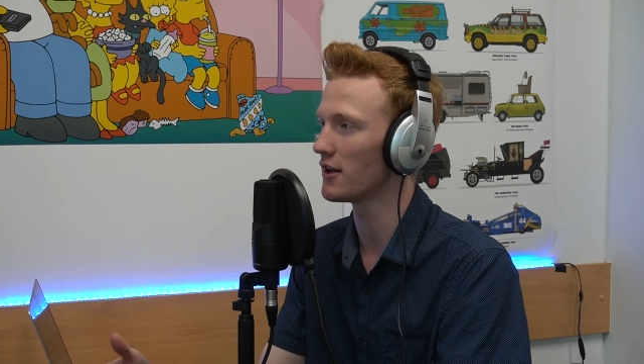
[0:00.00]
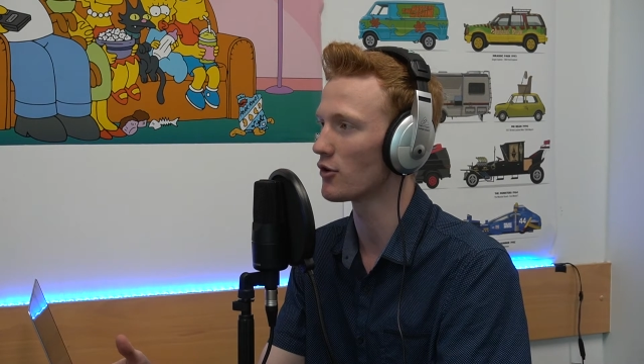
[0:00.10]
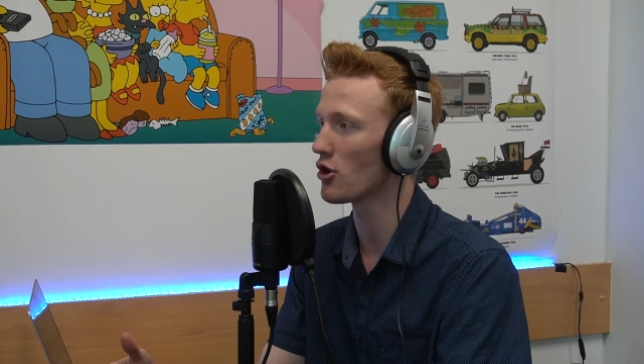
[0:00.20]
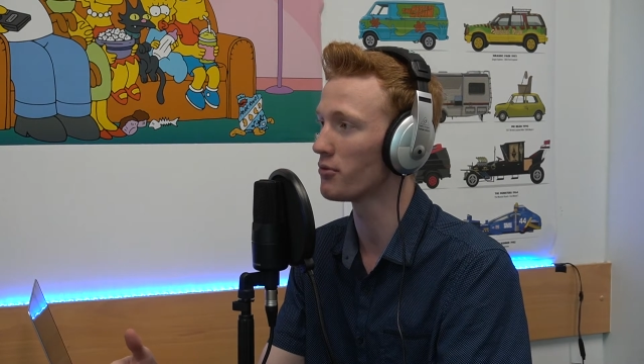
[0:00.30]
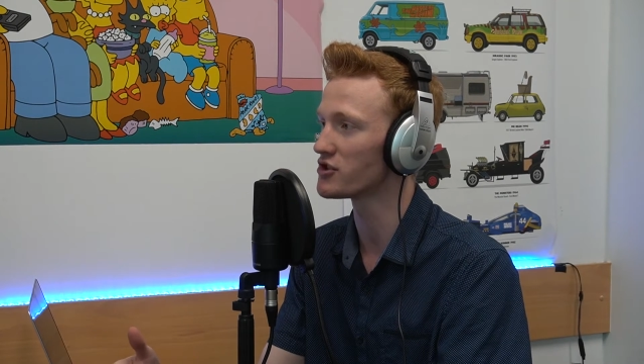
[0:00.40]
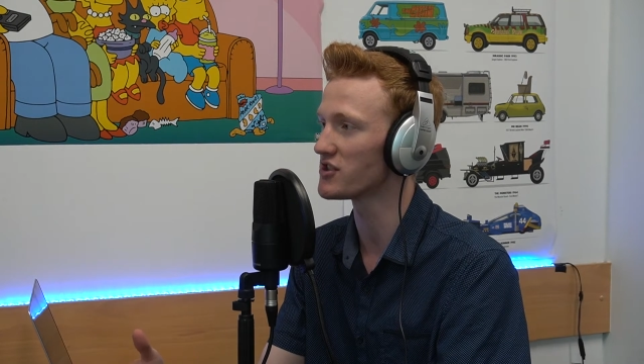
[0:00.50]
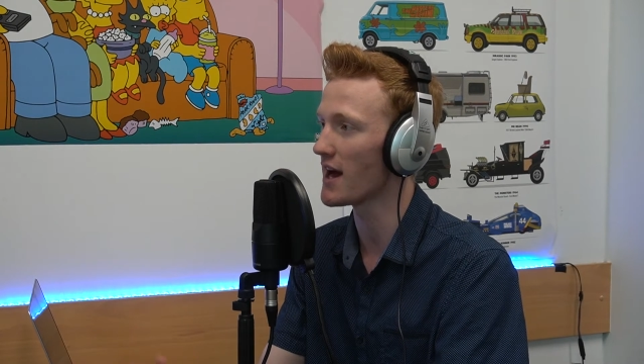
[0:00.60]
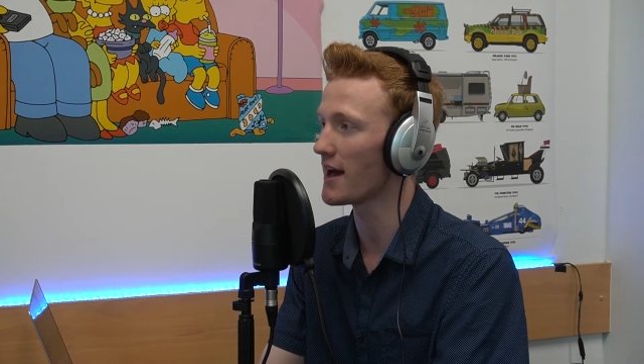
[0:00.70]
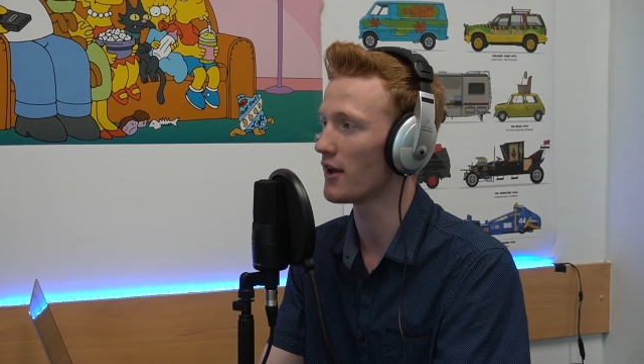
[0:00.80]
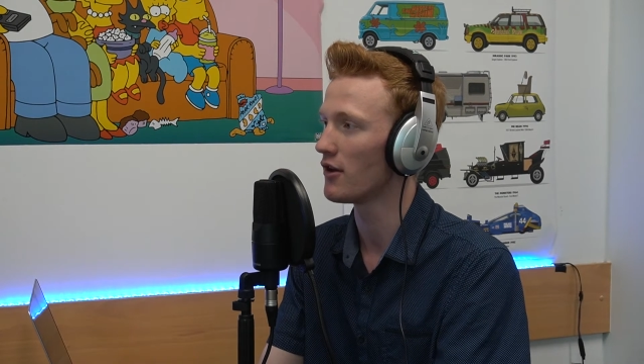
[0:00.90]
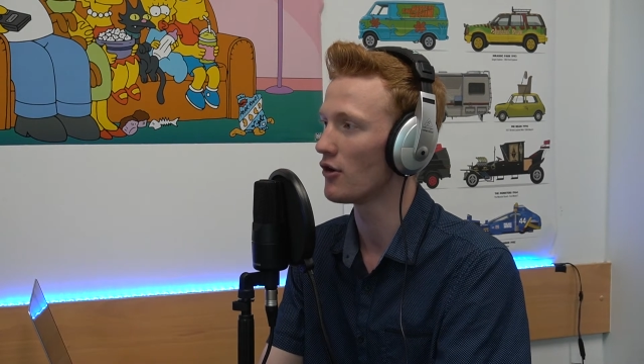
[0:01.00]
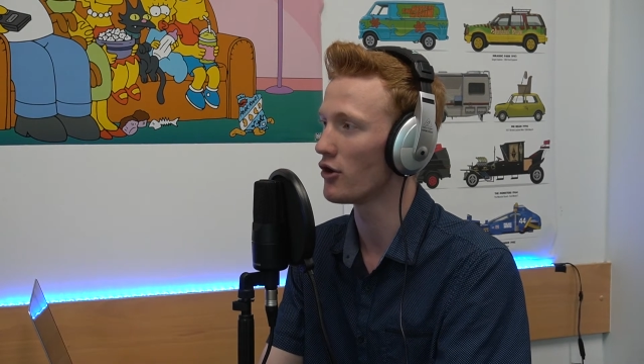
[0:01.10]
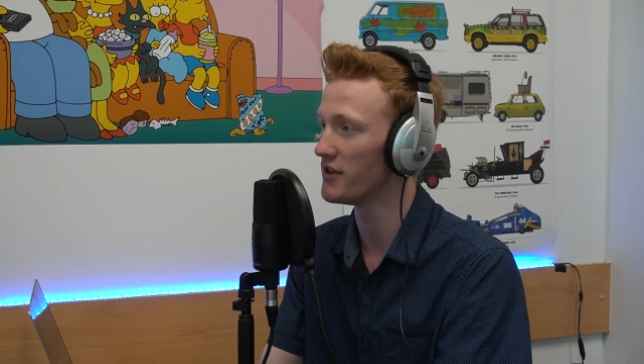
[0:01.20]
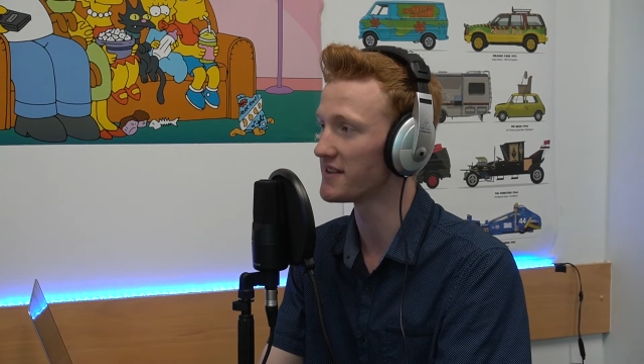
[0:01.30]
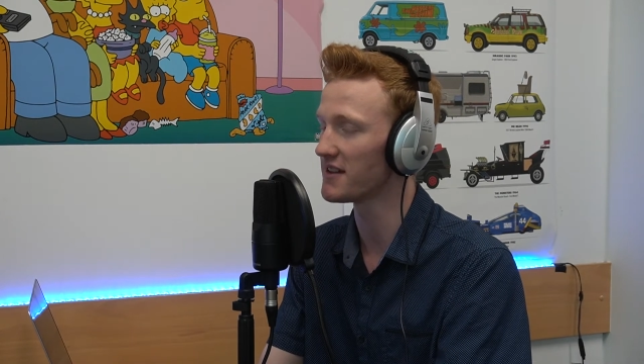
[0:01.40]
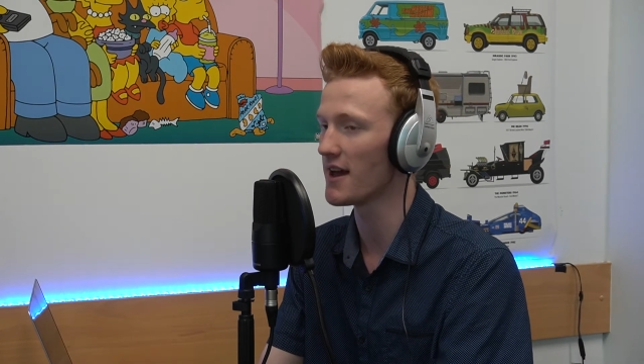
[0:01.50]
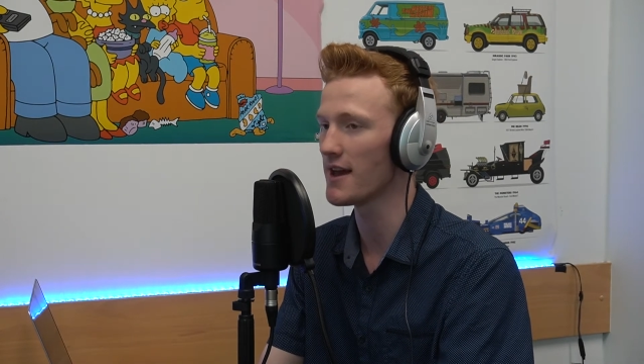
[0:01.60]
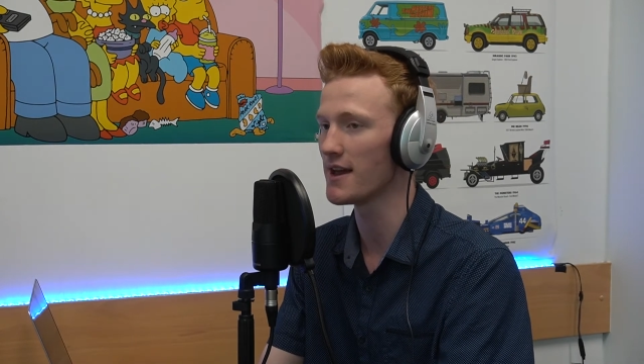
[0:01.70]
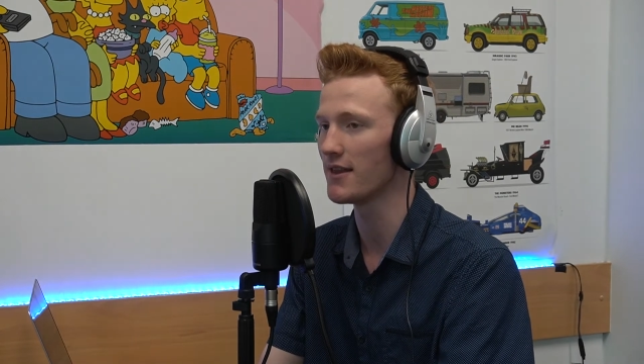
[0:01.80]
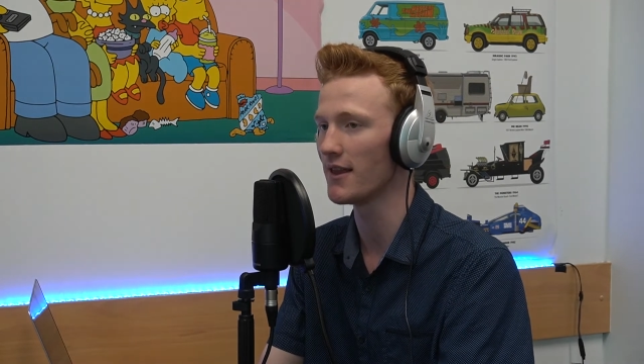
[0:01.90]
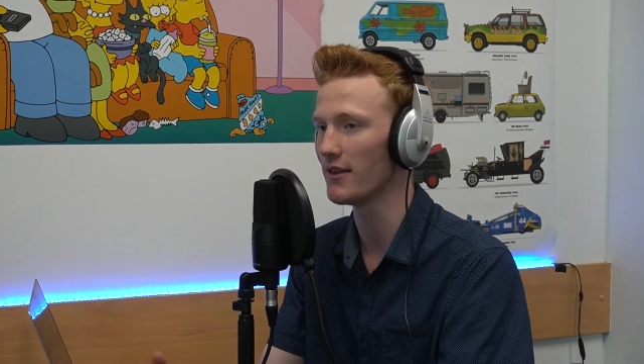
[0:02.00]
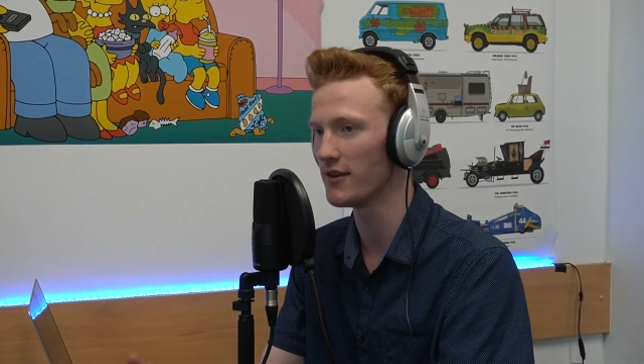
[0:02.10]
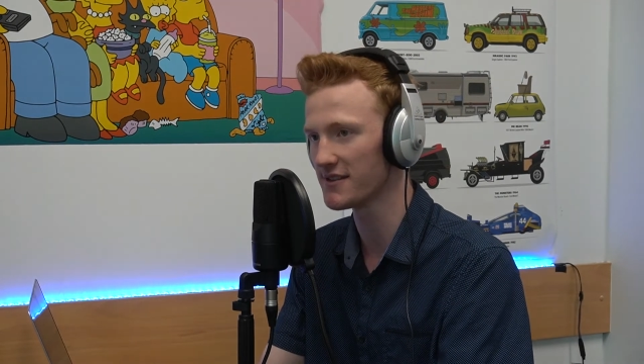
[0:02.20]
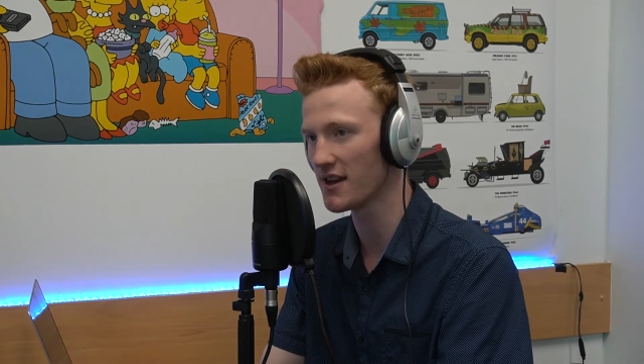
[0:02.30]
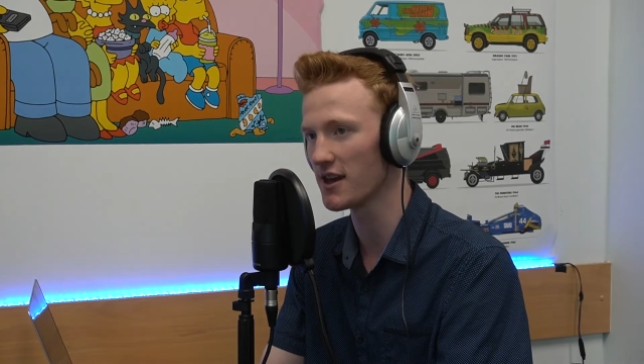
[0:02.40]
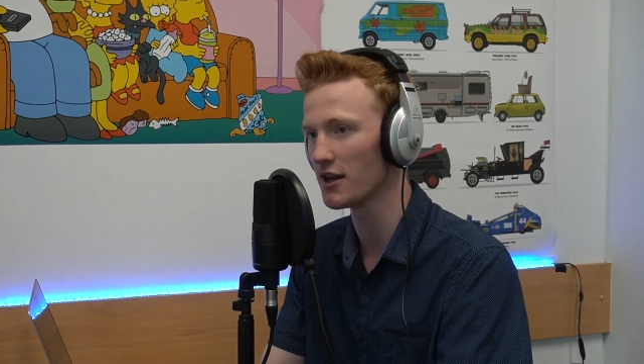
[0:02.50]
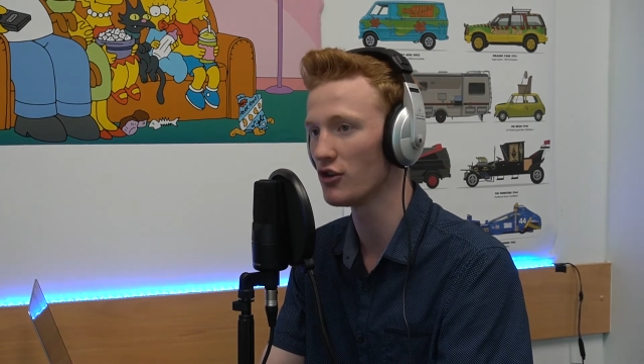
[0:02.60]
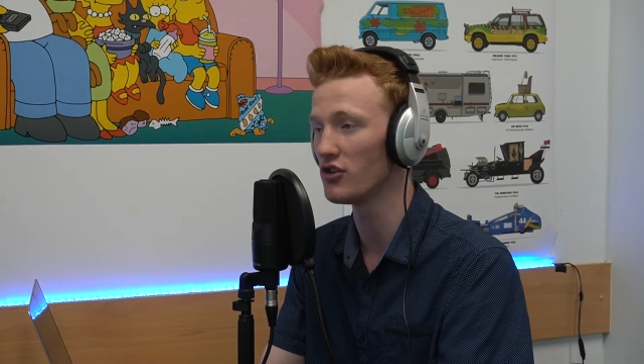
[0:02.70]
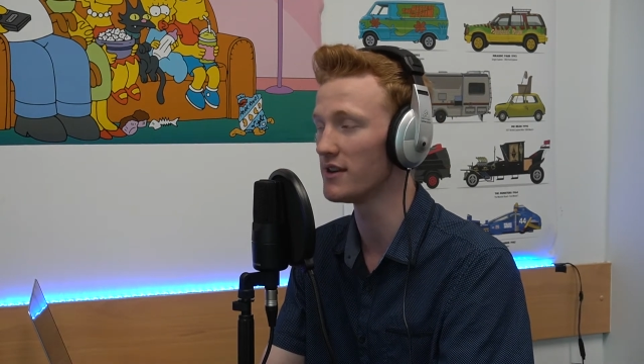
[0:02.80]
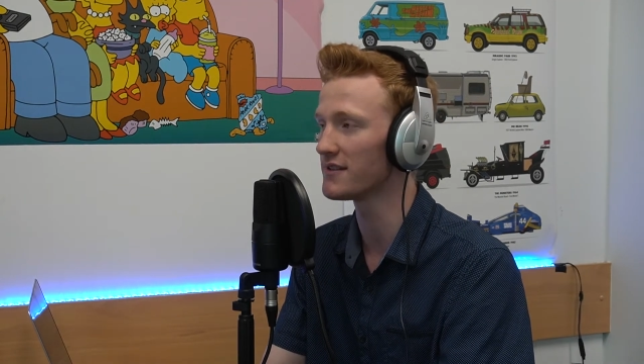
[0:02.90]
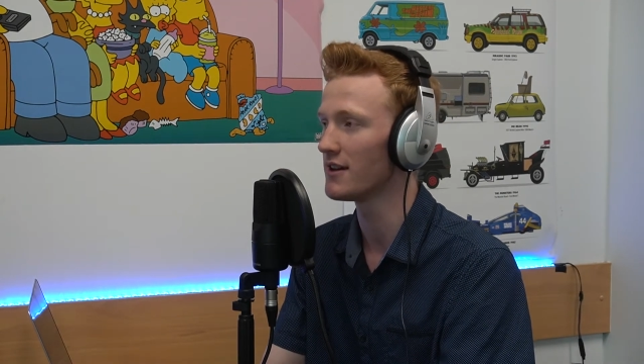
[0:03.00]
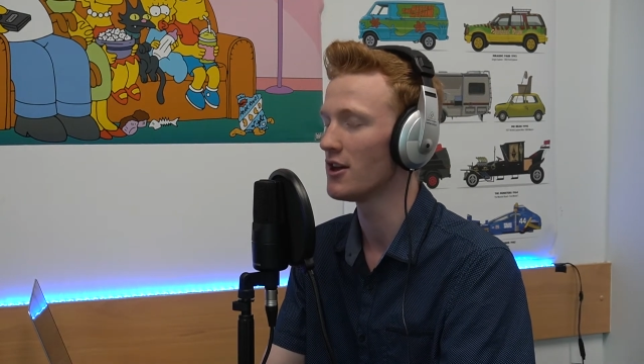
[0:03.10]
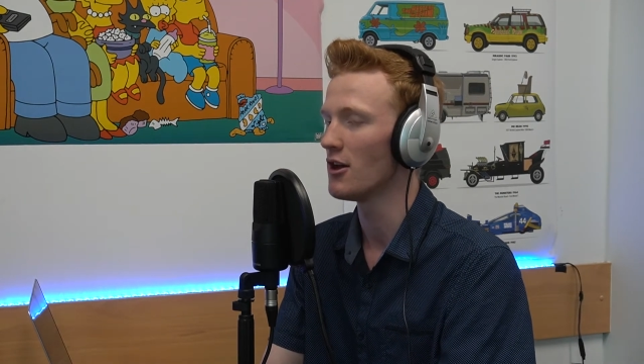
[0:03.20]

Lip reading: going to accomplish that on this day, and then this day you're going to do this.